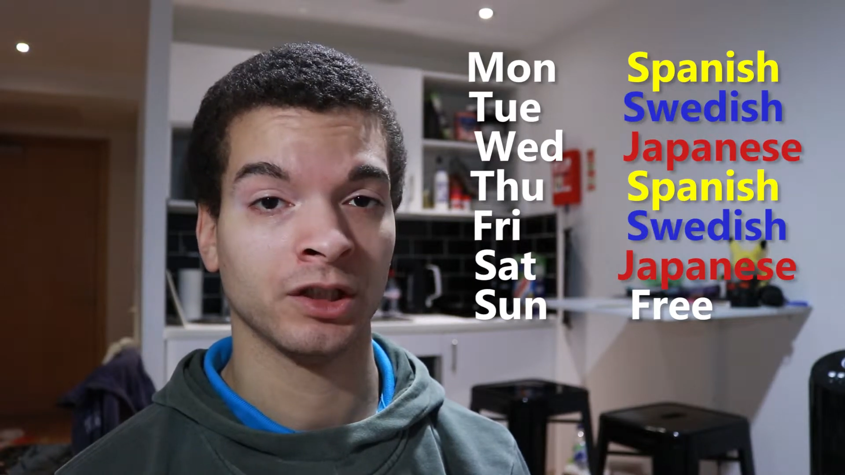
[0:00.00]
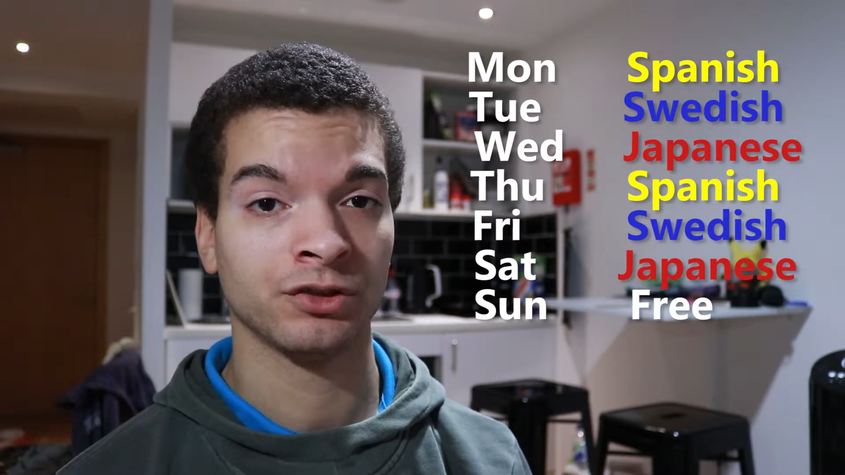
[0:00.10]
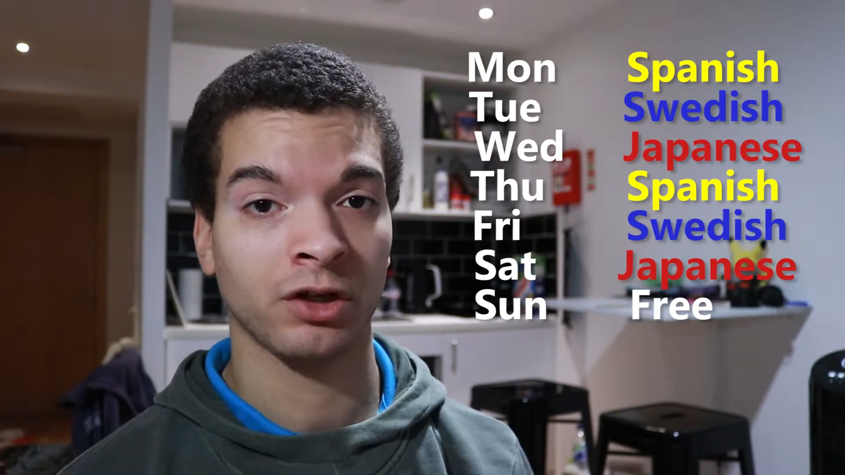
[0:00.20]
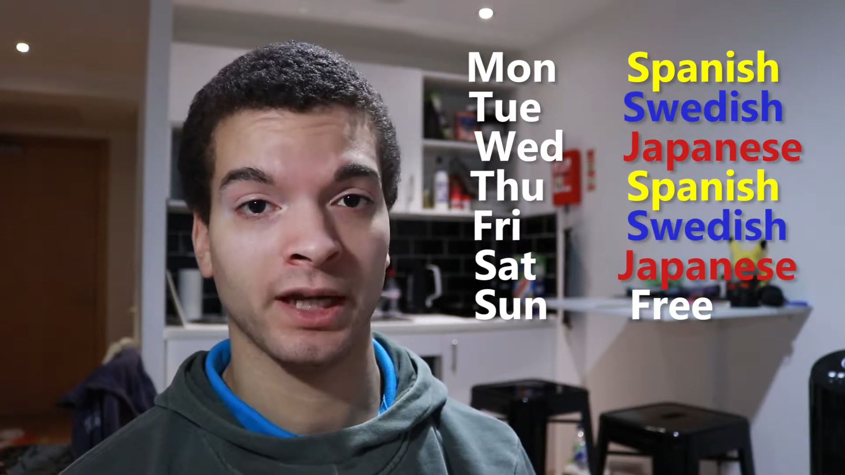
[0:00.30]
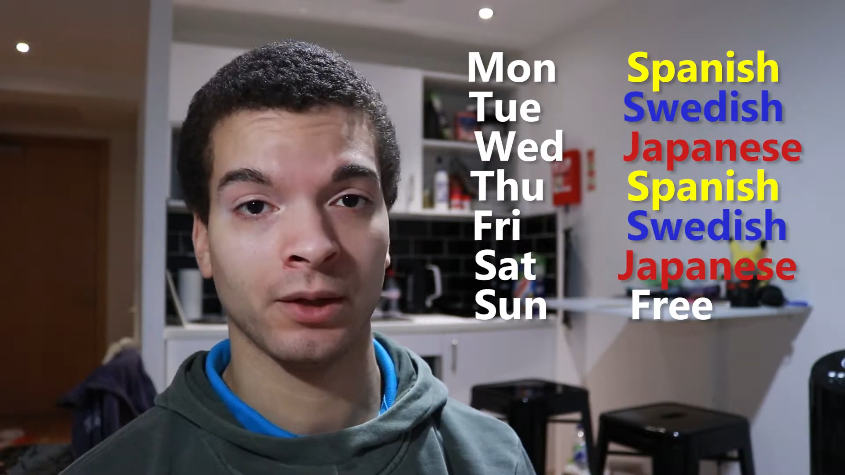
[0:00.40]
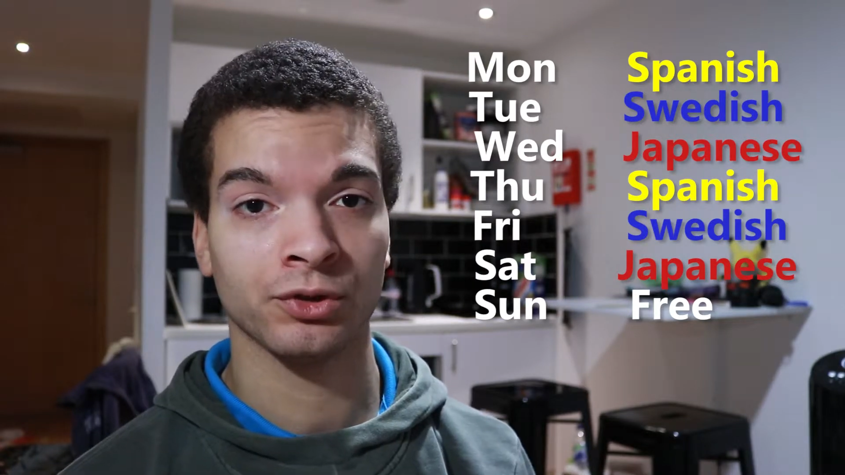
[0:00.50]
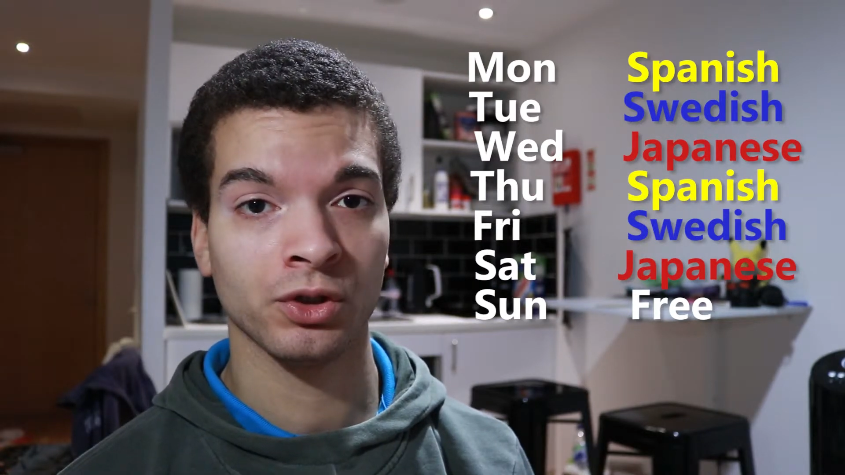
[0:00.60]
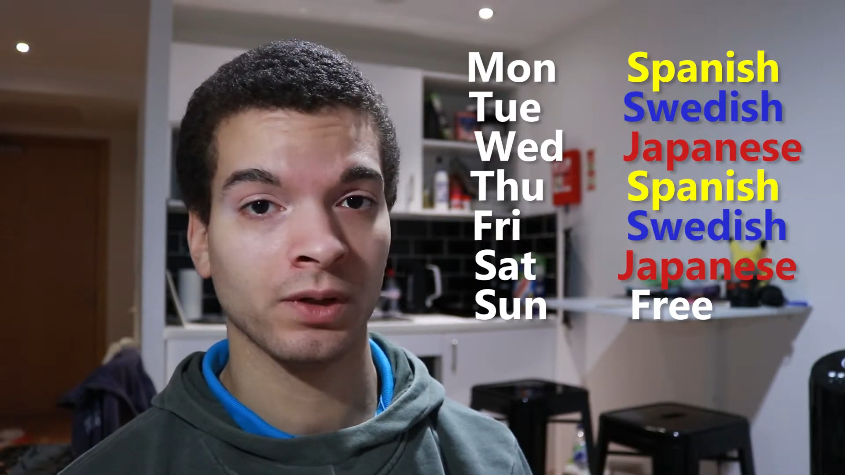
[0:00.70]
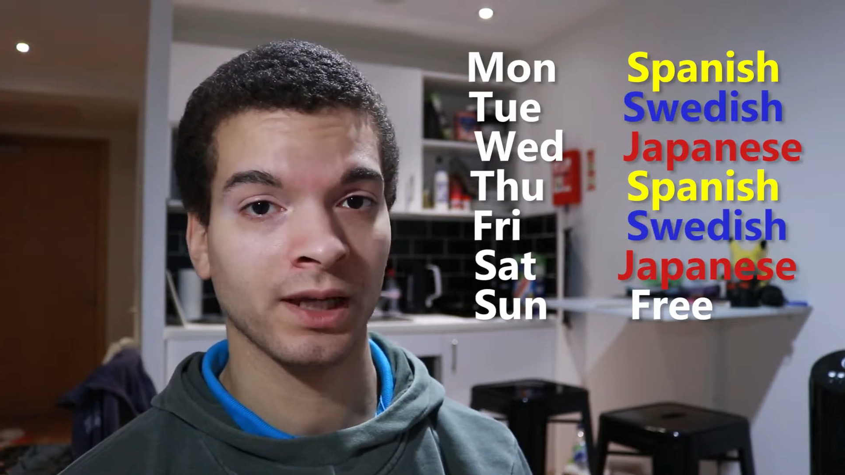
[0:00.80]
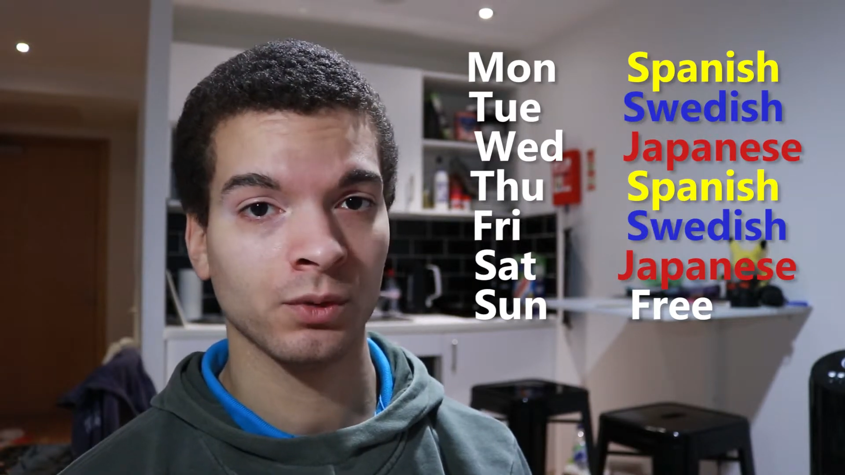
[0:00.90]
try out
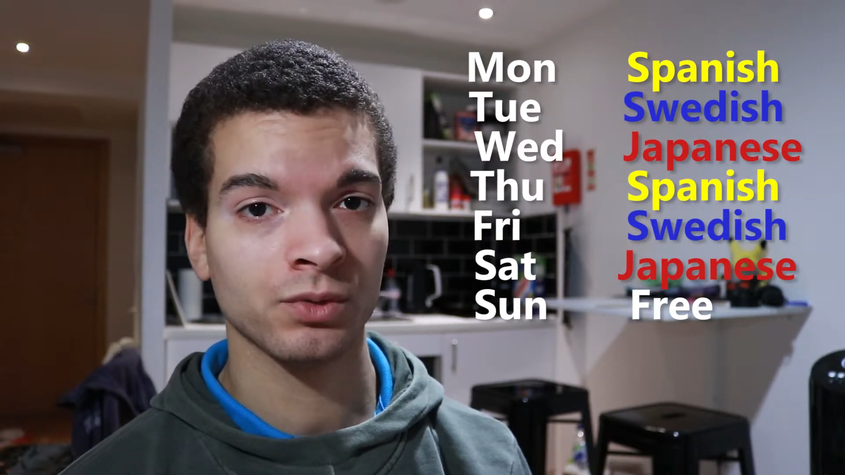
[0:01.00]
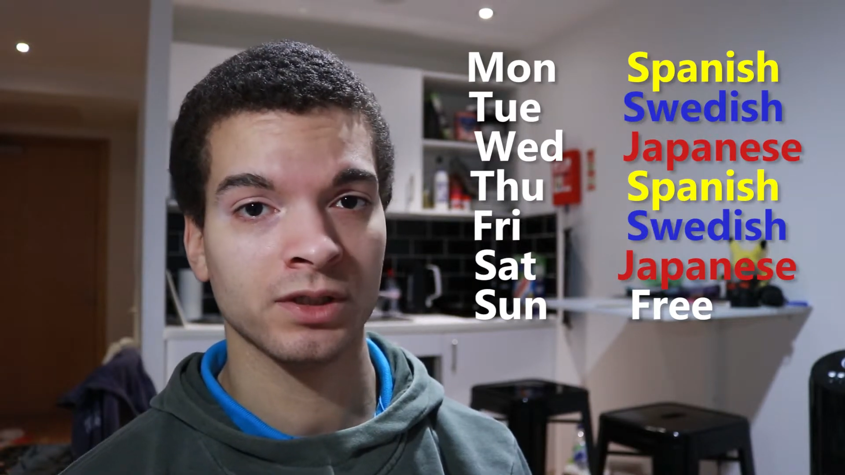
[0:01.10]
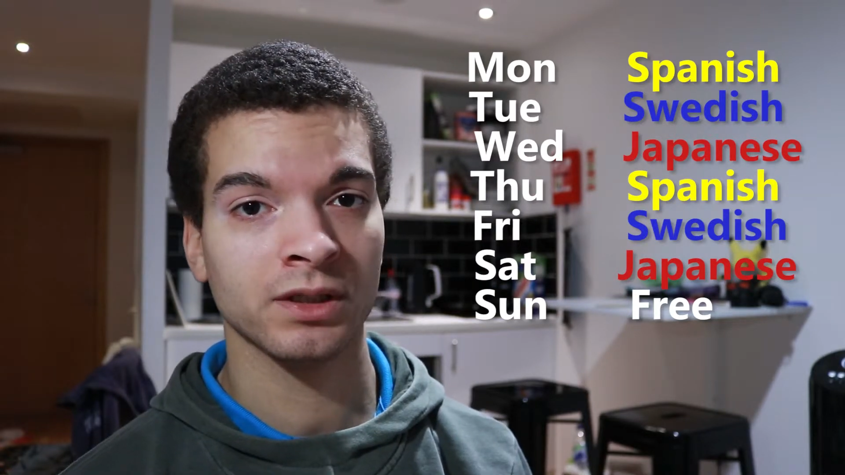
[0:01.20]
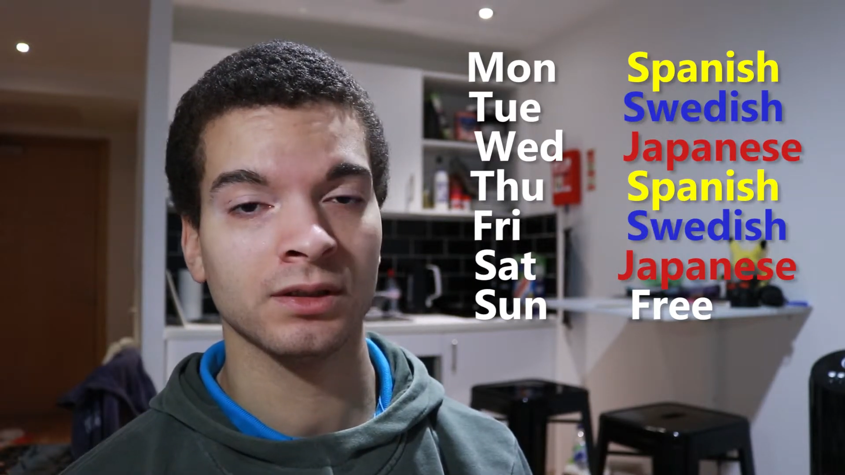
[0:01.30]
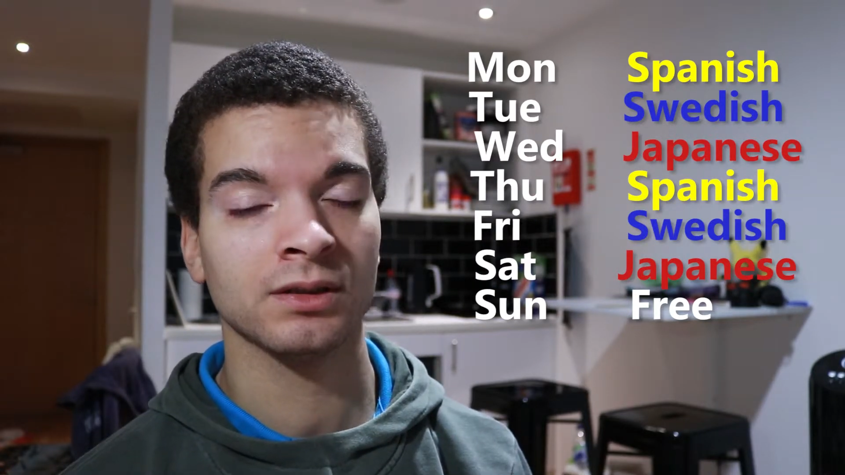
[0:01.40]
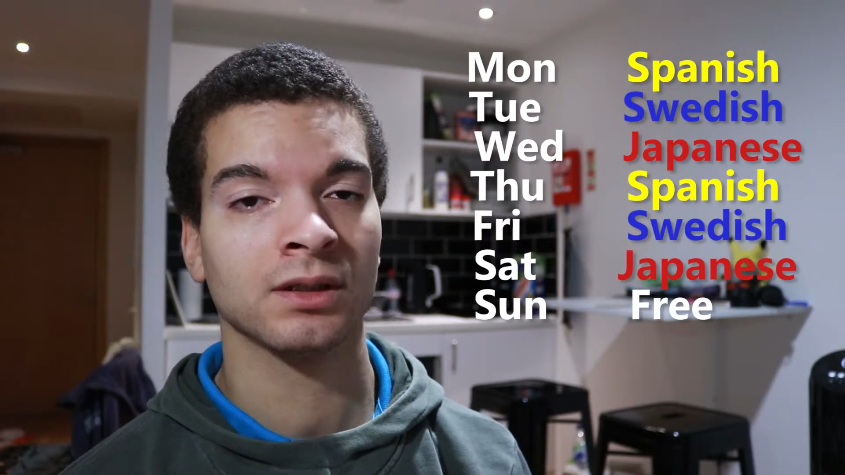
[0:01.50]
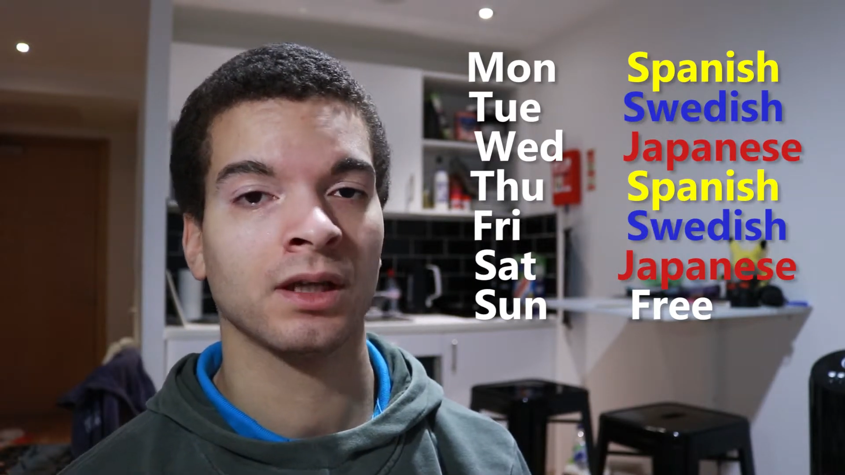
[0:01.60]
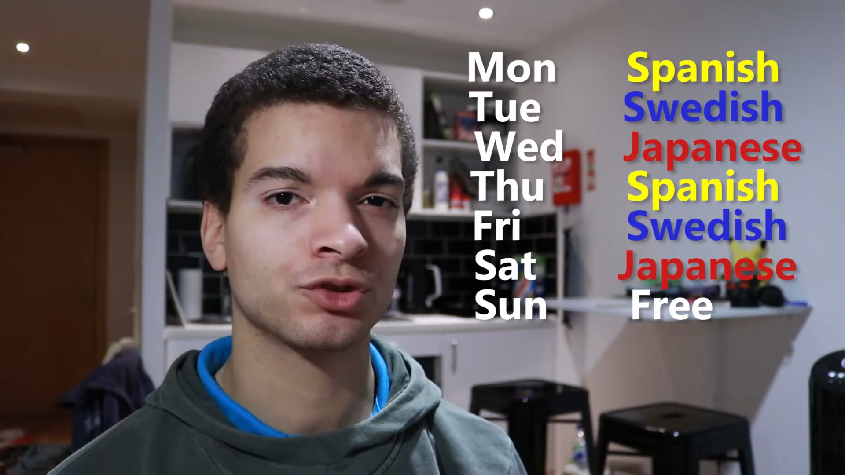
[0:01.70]
new languages,